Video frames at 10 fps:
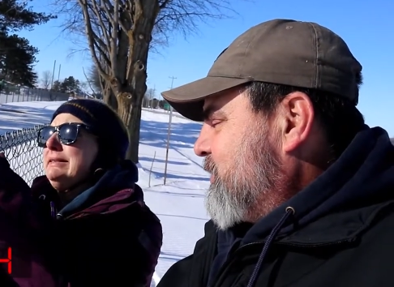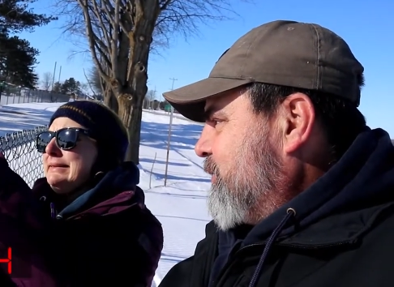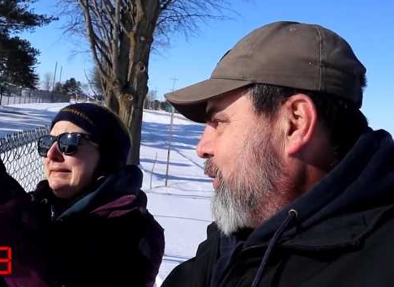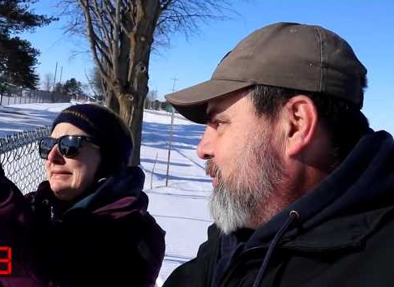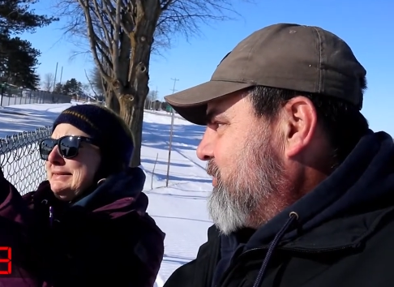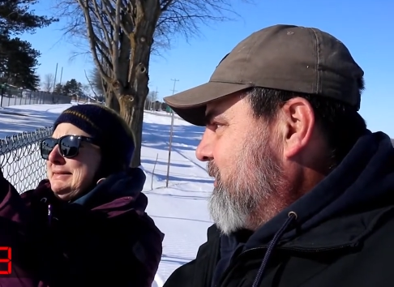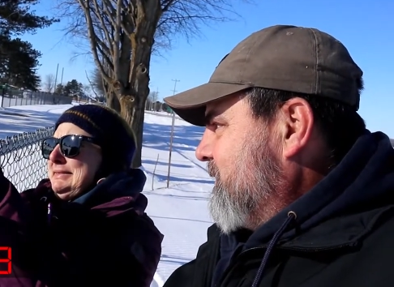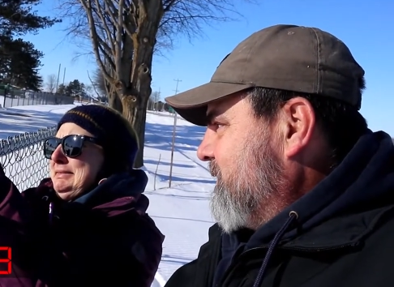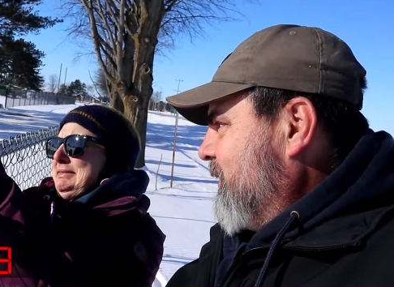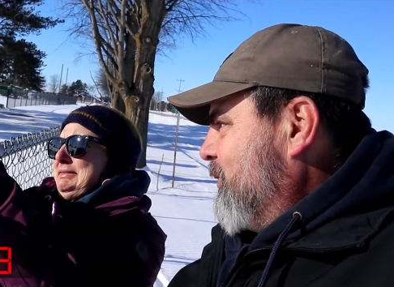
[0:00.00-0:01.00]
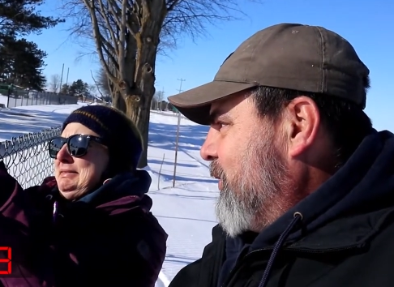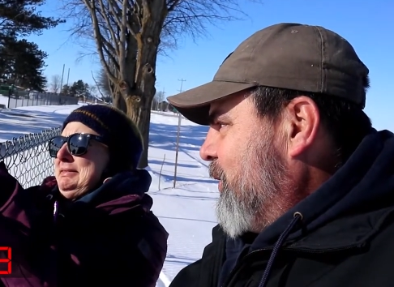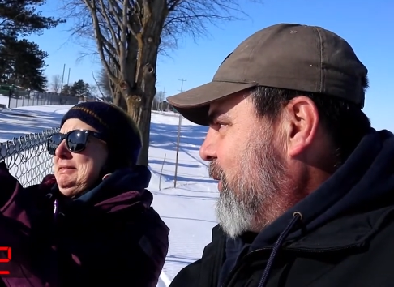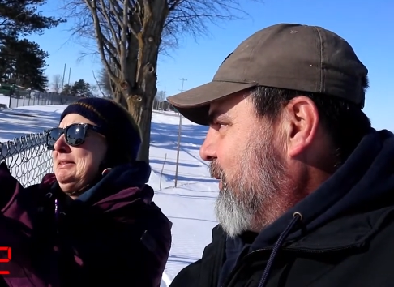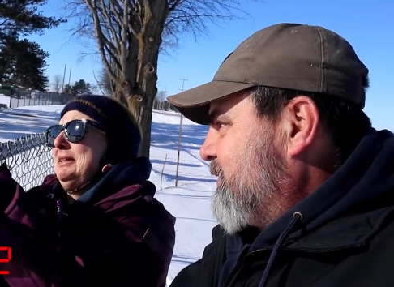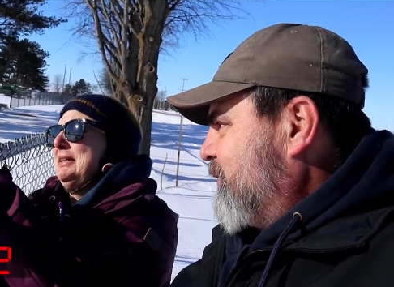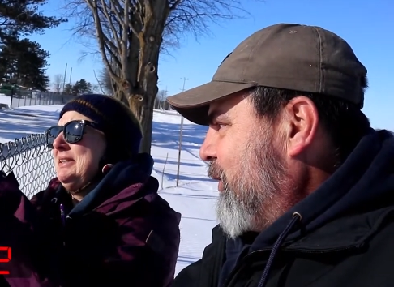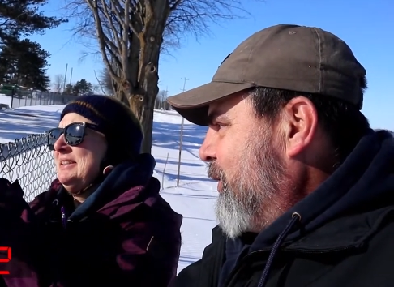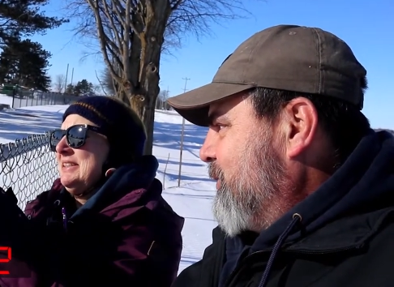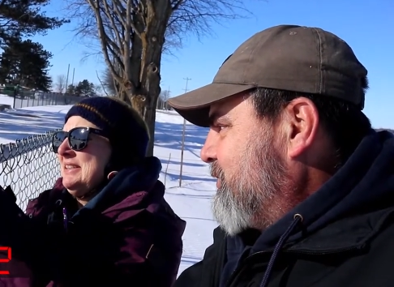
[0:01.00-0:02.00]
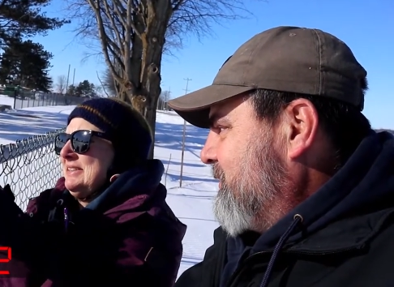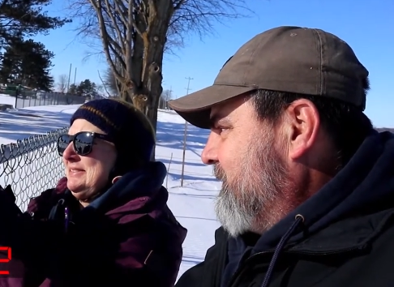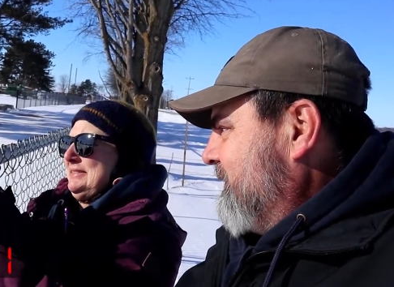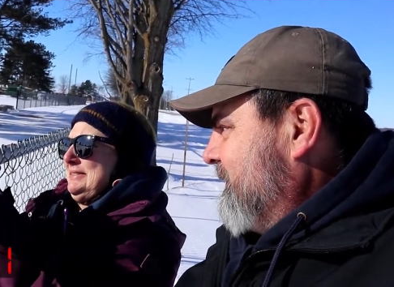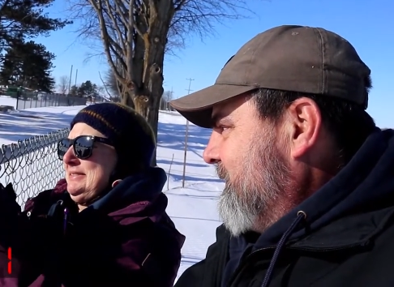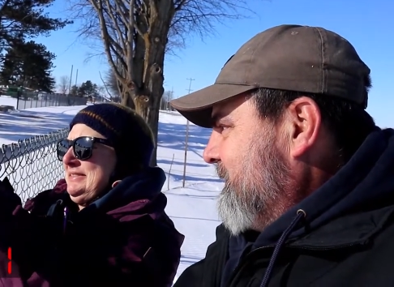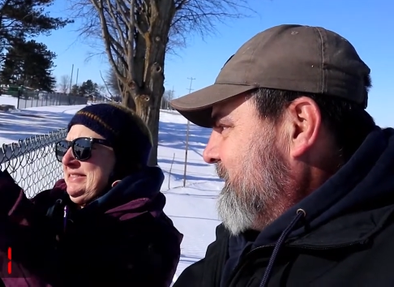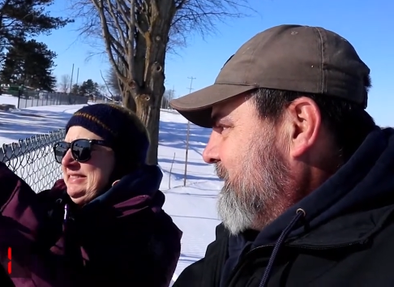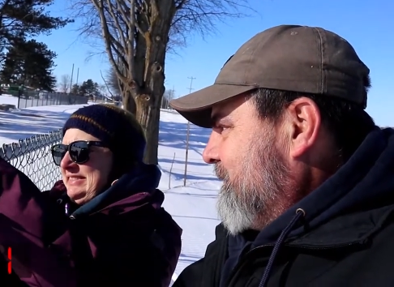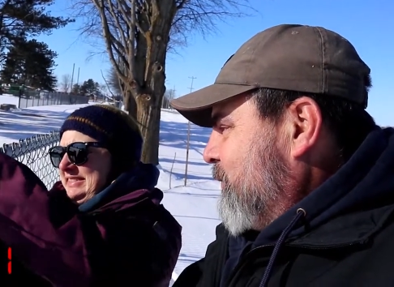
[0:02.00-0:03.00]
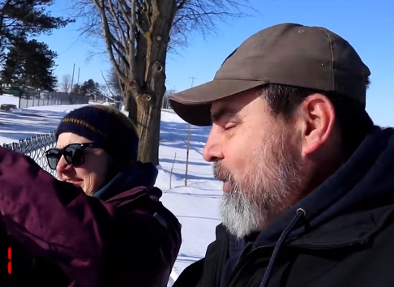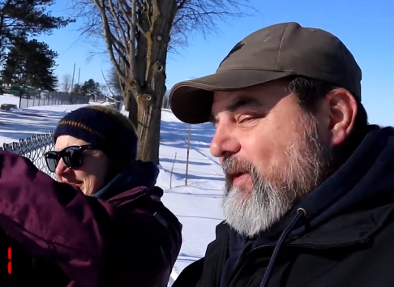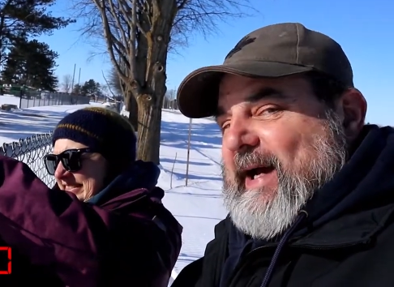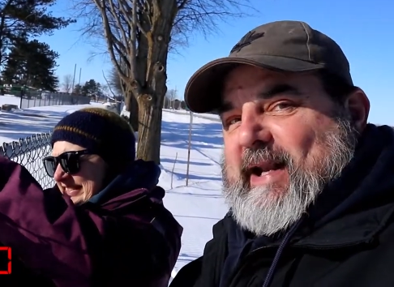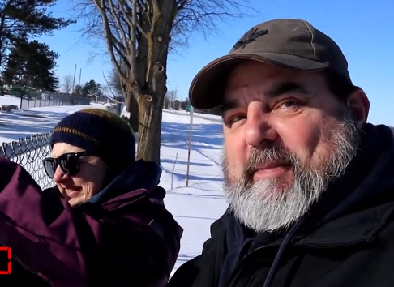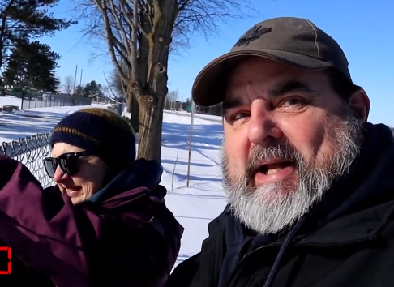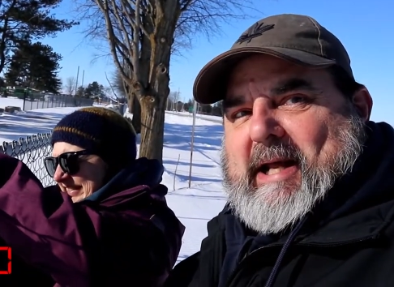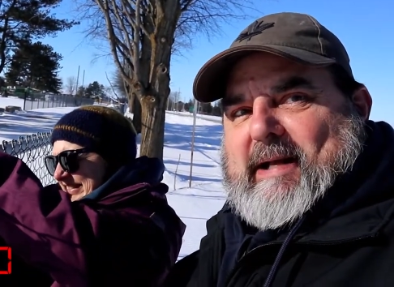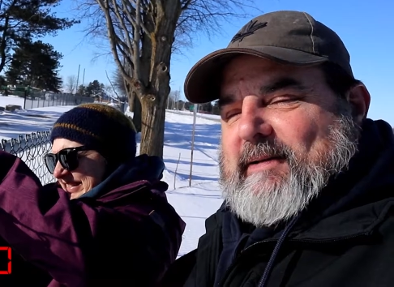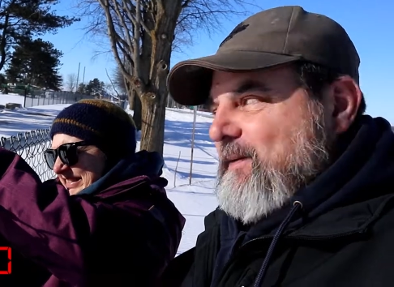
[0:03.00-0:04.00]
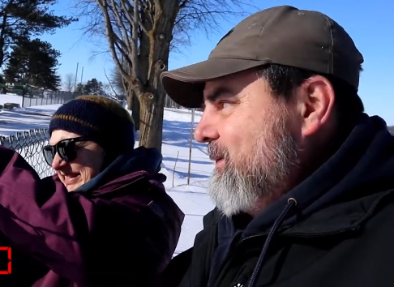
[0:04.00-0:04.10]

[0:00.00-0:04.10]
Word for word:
Speaker 1: it's froze. Oh no, Ooh. it's froze. We only got a minute.